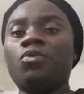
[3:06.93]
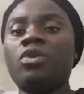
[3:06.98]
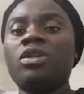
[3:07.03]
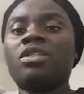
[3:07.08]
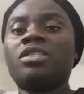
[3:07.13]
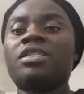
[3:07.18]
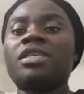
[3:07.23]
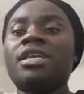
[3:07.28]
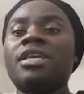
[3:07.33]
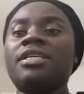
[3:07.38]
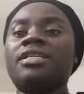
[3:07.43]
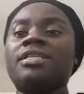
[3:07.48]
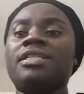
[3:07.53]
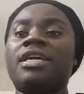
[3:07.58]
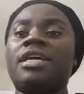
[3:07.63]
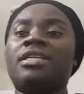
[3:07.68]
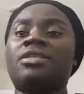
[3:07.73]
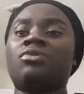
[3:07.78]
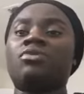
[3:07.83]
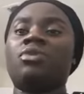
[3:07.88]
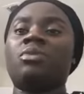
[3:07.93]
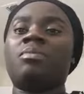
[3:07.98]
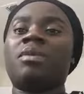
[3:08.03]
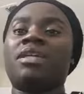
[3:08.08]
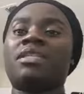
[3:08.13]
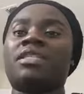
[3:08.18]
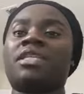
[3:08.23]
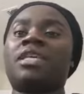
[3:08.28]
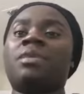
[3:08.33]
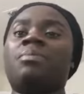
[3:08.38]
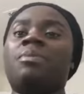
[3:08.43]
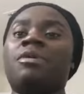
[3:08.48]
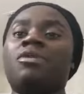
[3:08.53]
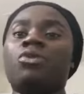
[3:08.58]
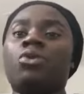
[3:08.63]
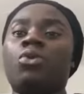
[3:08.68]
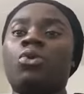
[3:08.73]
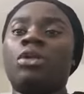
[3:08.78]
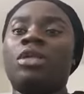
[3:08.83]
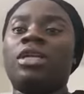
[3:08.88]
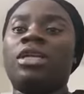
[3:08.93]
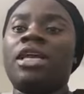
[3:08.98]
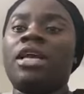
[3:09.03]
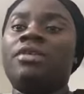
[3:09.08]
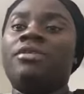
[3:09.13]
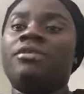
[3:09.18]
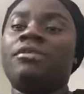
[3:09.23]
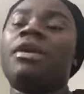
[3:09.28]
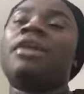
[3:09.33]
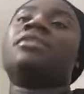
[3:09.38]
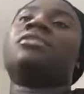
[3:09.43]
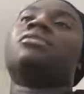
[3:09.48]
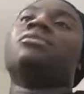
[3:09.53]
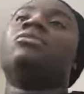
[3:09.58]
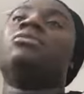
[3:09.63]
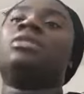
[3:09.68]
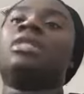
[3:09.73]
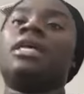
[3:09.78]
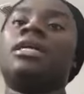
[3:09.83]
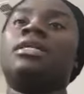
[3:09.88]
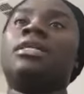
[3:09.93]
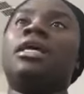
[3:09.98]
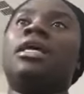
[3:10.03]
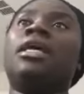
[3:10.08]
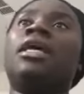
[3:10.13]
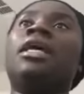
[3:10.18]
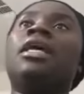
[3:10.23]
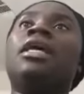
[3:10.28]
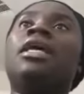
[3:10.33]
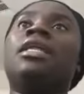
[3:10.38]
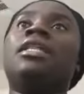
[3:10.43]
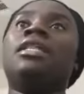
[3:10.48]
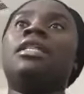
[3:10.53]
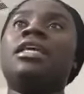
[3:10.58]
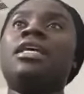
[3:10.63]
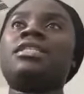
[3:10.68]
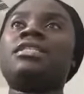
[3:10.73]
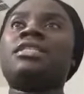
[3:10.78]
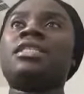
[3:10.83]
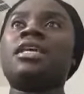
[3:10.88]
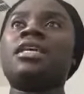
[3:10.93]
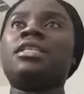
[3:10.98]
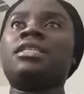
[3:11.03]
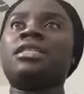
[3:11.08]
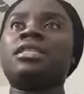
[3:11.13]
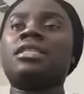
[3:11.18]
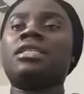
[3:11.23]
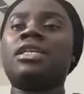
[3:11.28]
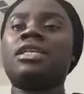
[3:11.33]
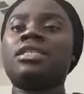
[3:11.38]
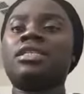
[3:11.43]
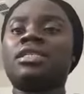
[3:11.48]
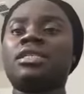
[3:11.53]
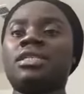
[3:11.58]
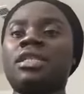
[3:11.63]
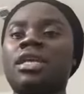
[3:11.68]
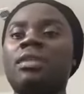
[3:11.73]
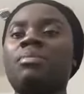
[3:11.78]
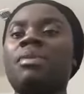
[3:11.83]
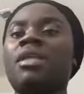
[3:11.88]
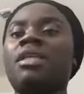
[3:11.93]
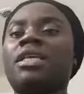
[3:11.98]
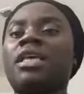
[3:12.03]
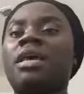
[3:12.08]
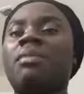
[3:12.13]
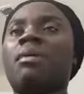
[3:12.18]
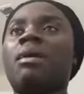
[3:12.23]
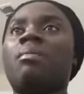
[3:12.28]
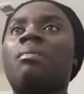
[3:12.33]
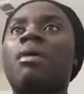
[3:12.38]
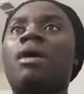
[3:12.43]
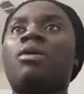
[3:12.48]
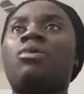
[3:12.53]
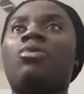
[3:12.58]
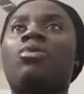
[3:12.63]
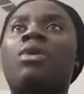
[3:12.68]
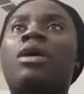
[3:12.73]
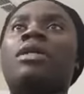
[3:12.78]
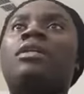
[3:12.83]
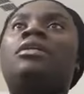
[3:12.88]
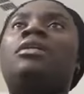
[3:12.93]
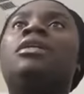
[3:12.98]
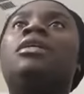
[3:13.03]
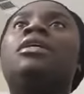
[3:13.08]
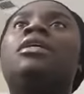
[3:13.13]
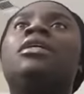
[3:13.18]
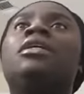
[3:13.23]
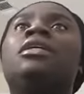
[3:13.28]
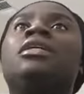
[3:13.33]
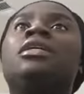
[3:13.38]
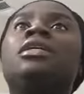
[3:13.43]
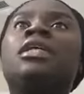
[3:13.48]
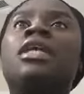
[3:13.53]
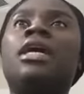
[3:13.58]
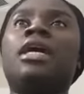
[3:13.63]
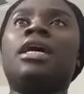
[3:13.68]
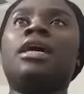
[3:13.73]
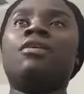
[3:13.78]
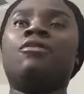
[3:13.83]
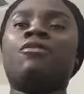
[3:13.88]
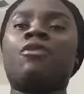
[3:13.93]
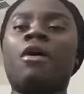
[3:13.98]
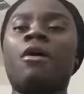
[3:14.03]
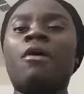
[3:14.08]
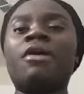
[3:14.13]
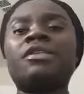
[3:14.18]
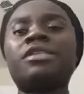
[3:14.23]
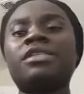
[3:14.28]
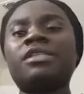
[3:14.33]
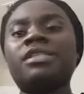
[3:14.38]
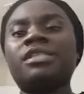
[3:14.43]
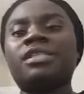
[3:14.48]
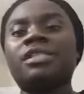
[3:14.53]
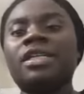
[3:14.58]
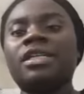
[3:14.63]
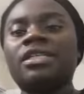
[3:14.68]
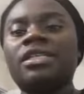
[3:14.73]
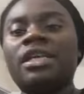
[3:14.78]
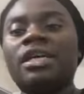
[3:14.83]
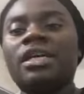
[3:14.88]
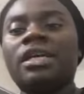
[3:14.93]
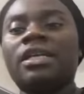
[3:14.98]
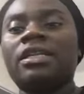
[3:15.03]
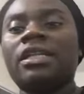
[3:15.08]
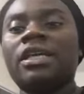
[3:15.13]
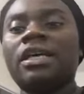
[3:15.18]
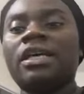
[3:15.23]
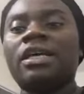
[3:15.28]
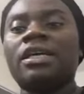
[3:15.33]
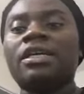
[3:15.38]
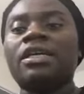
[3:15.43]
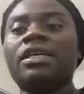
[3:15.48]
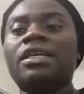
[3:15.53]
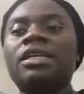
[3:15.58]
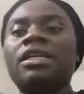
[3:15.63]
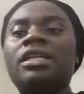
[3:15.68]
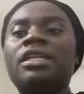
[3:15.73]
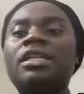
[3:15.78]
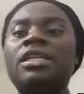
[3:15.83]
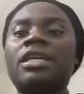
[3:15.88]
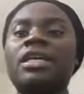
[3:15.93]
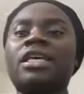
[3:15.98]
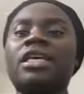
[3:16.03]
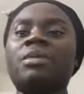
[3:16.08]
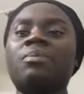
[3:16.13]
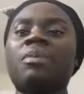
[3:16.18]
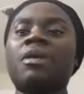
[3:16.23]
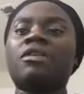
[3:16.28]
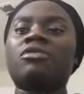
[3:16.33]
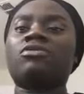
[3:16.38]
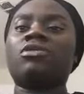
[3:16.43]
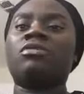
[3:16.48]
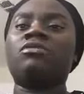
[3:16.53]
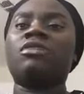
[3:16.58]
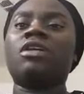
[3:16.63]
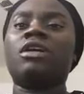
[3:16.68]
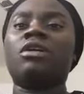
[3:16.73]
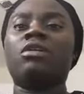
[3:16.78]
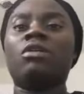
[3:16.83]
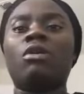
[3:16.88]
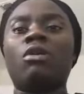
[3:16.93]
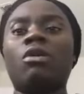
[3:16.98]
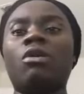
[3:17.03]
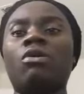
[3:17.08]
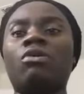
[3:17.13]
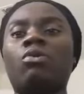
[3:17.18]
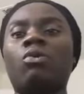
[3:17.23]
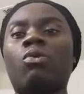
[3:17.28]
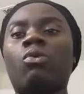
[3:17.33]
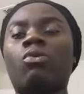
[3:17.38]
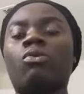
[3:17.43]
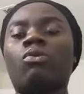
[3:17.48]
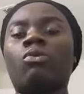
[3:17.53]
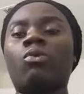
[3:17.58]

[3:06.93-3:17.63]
which says that we must keep it holy and rest on that day. This statement came about when the Pharisees and the keepers of the law